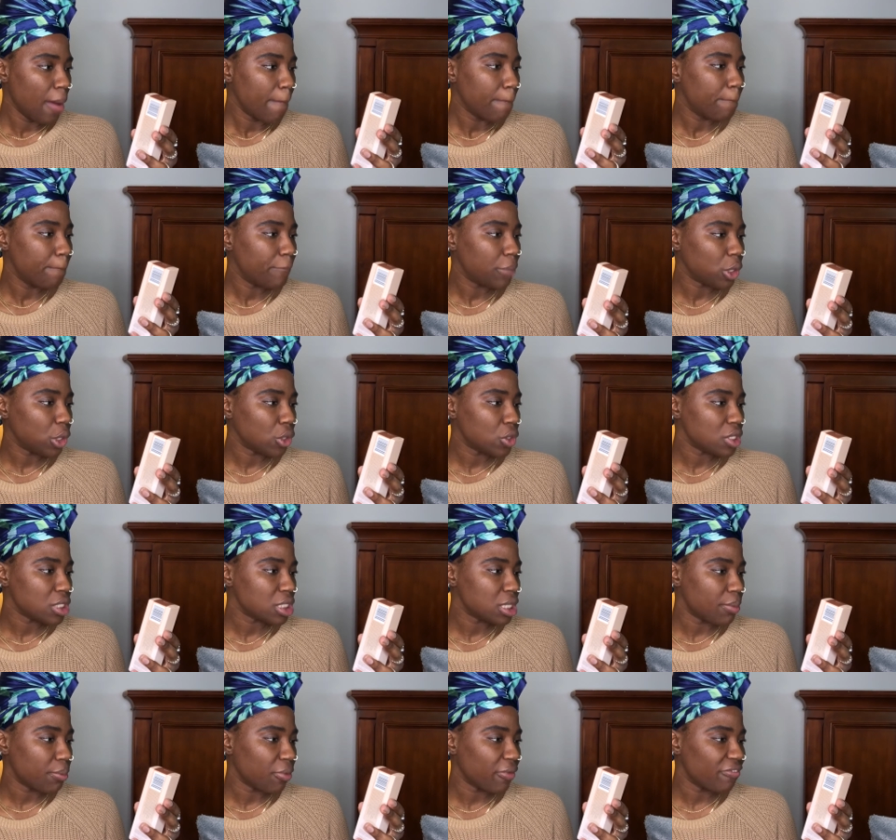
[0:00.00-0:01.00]
blurs
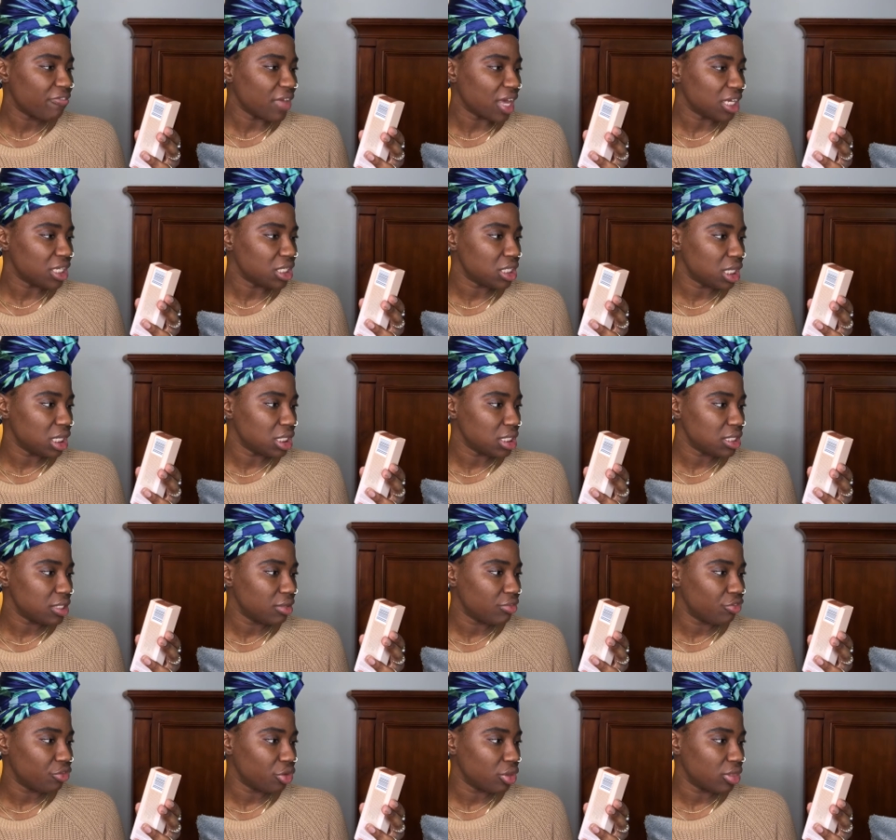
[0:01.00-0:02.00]
imperfections
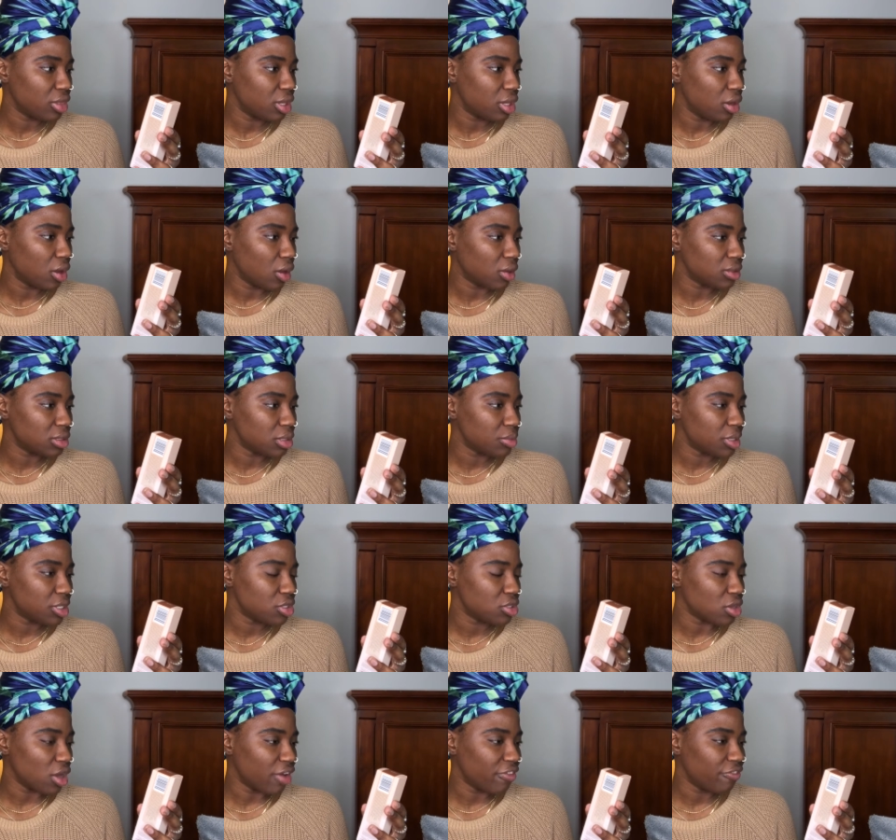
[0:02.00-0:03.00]
for the ultimate
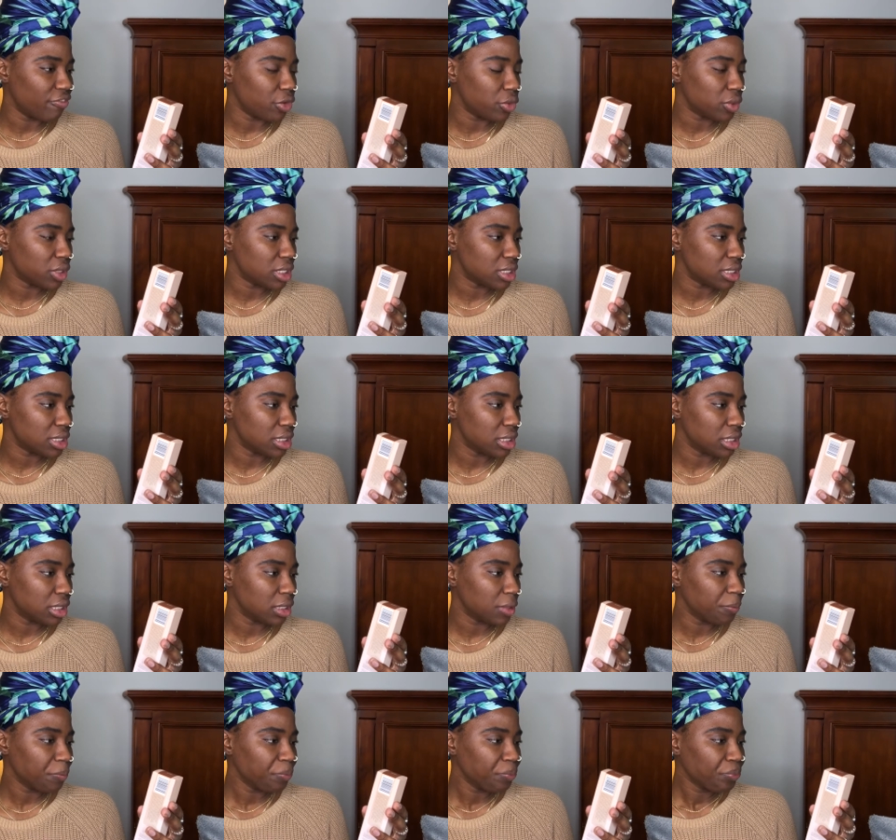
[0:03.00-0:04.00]
soft focus look.
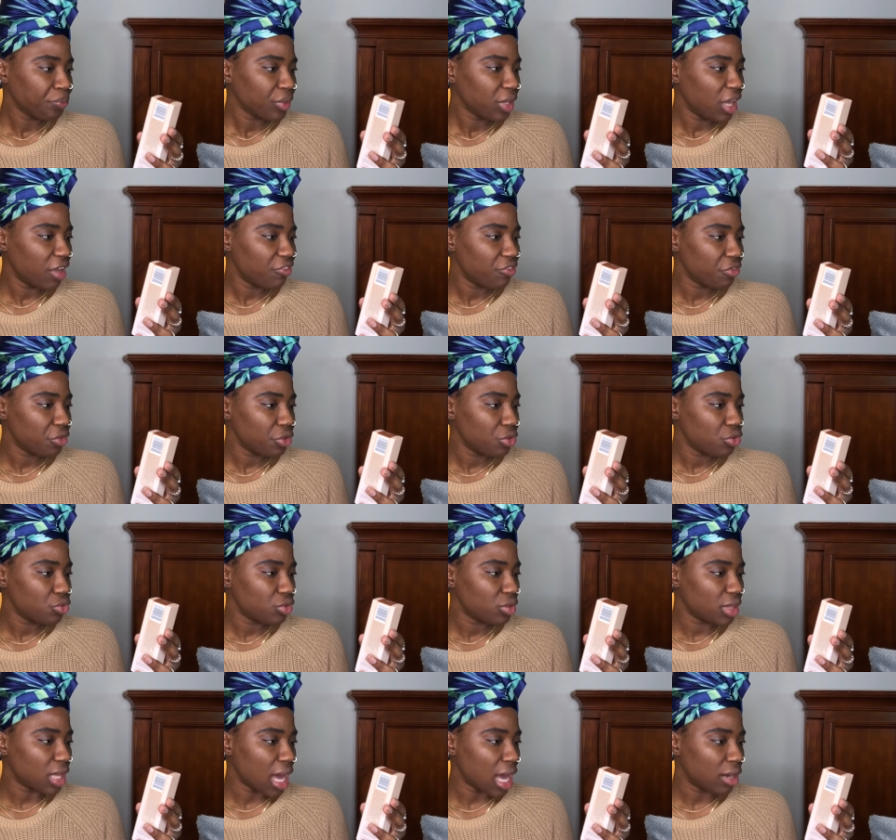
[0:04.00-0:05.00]
Infused
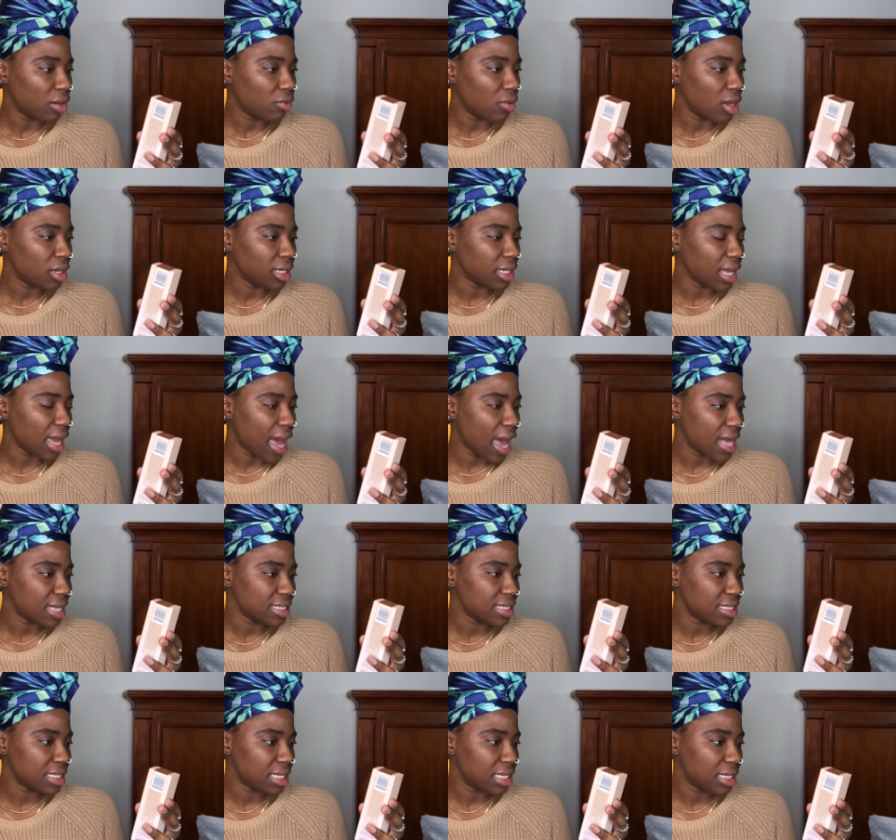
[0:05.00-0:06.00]
with hyaluronic
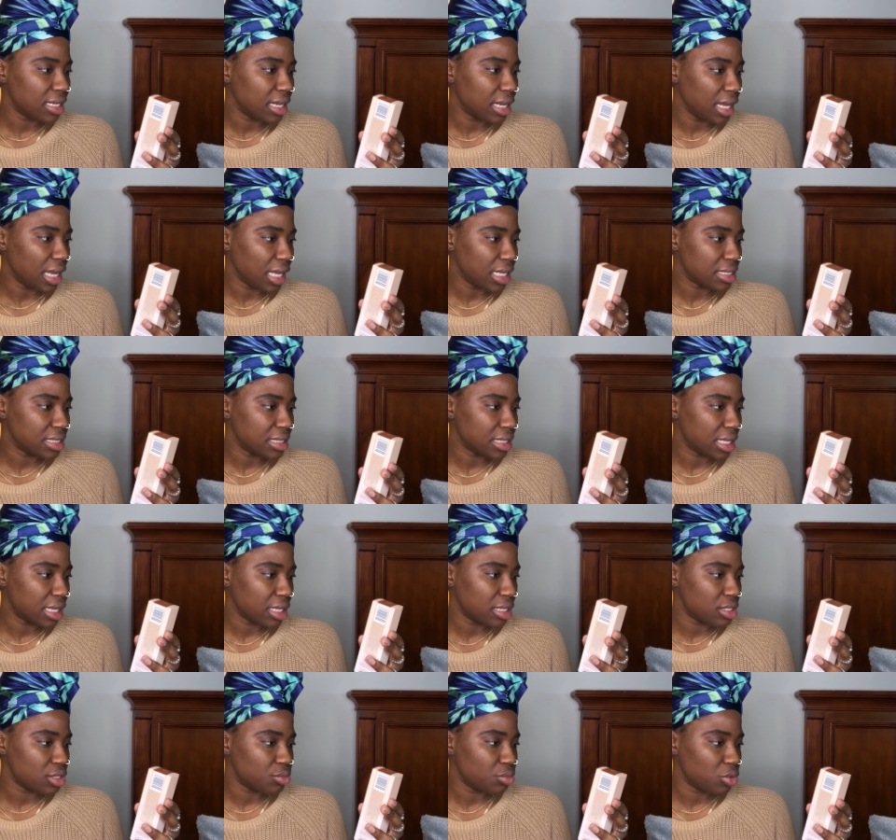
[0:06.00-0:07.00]
acid, a skin
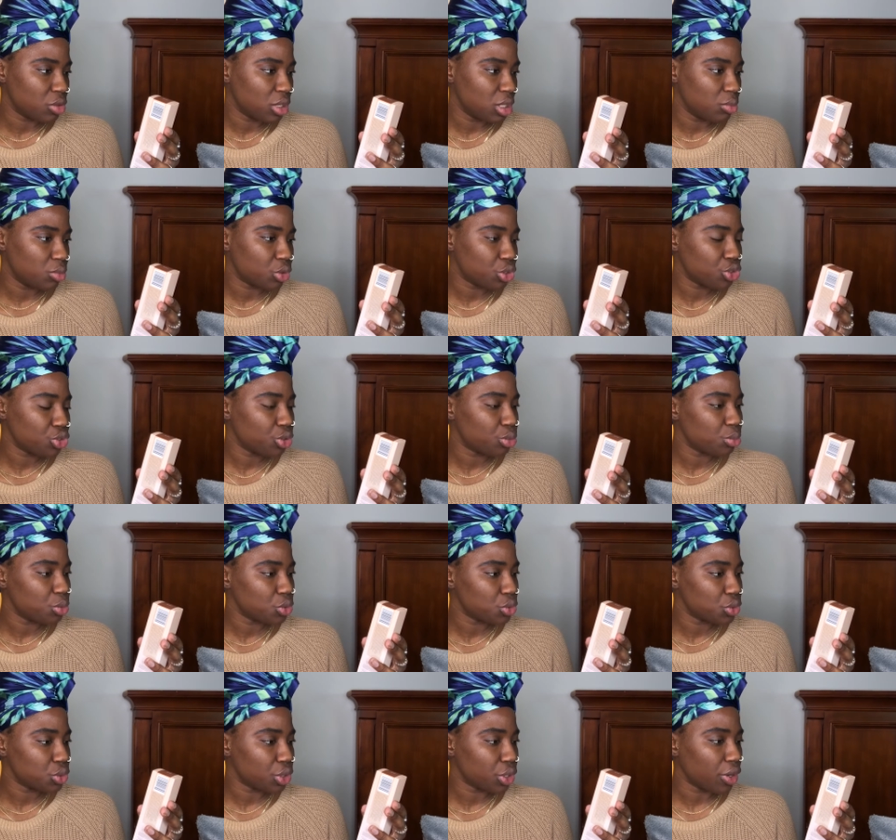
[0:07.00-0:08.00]
smoothing moisture
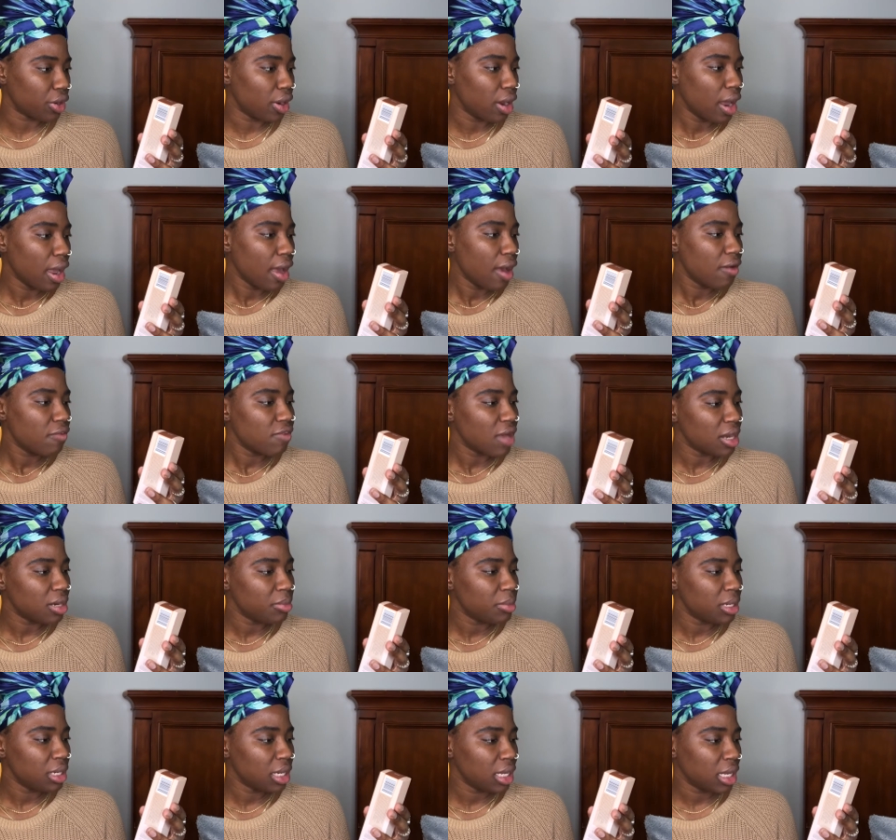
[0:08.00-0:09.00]
booster,
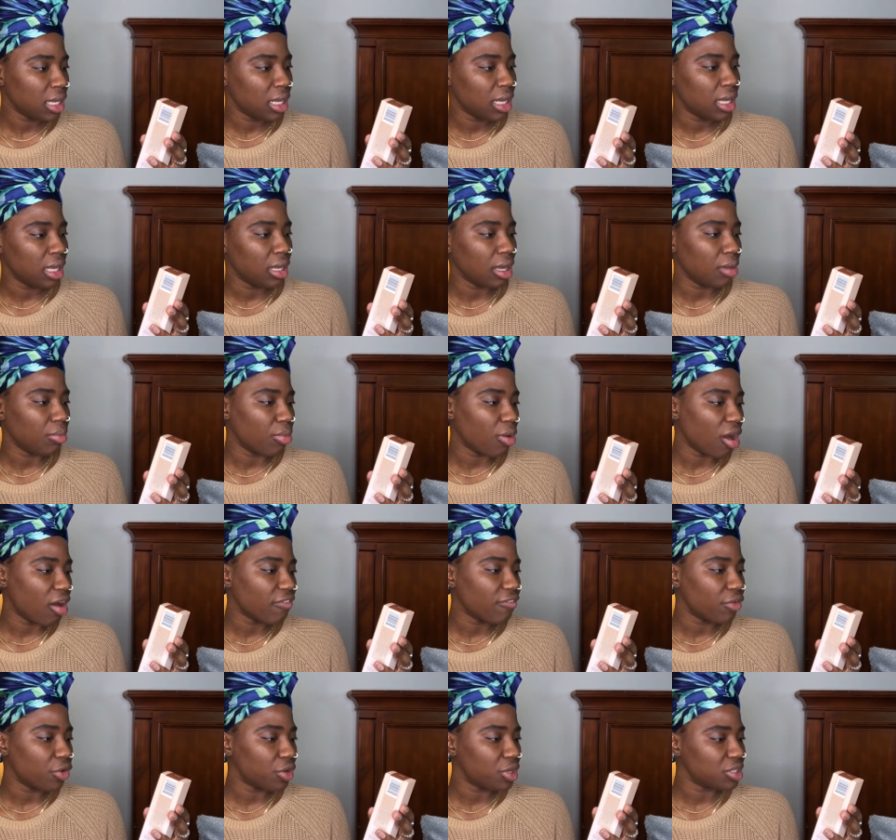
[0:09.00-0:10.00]
vitamin E, a
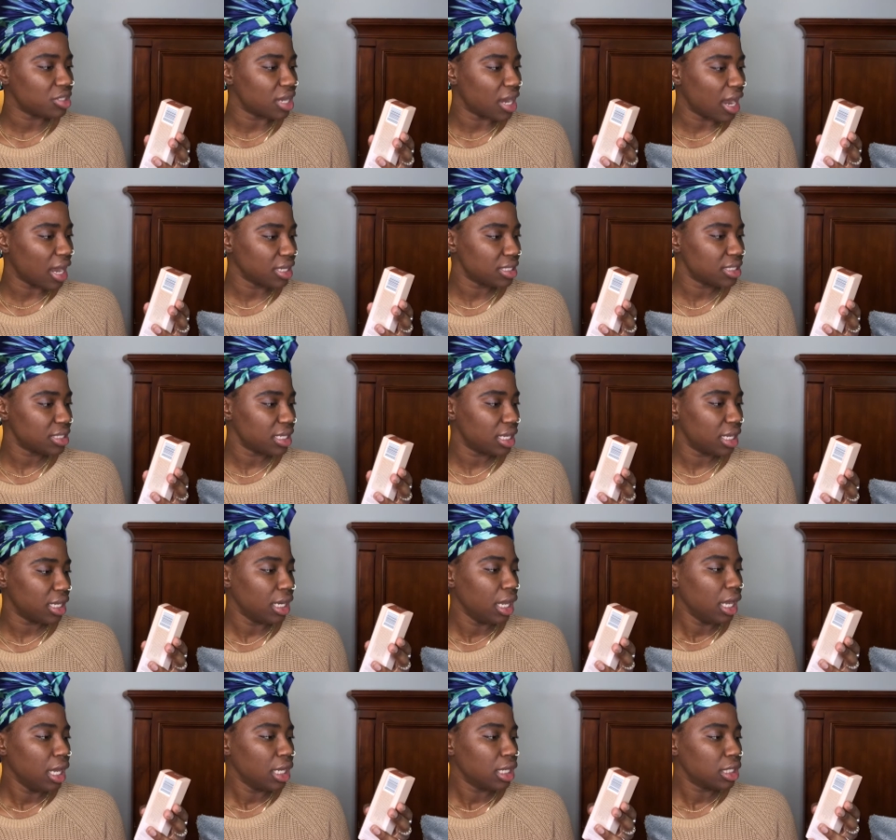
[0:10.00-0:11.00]
powerful antioxidant,
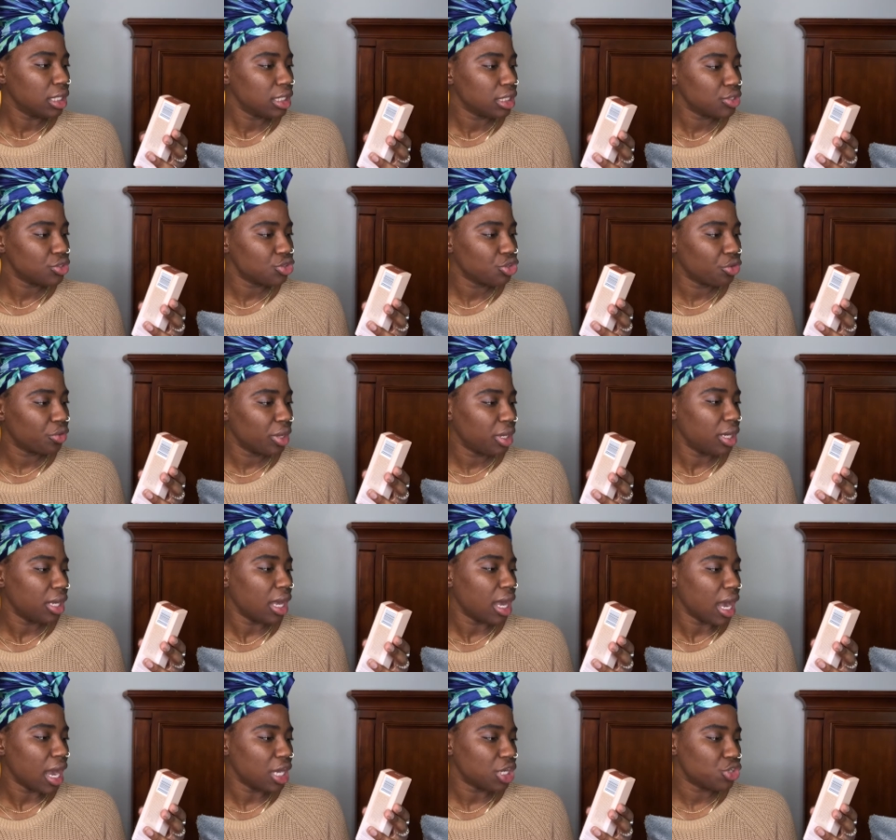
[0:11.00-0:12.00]
glycerin, a
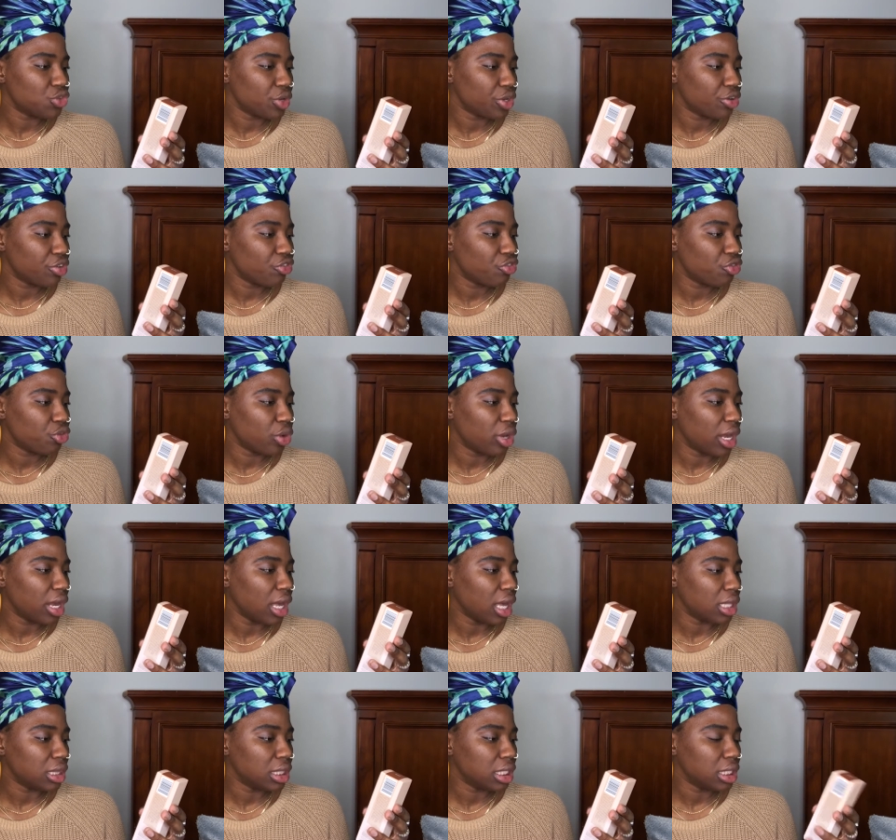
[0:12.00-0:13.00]
hydrator for a
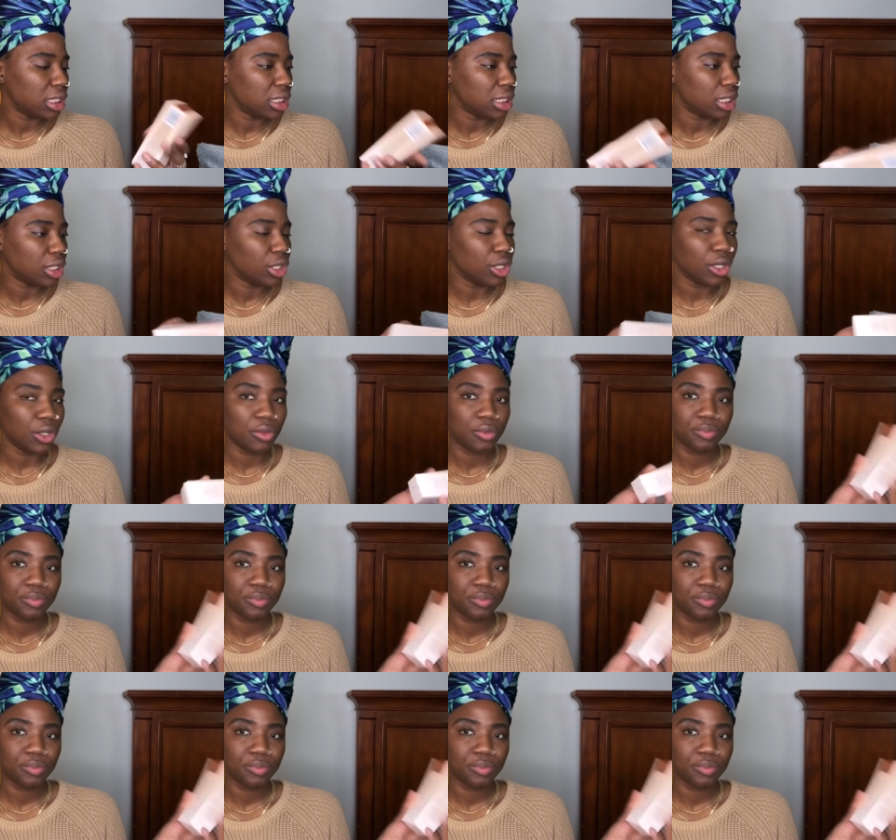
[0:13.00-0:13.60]
healthy looking glow.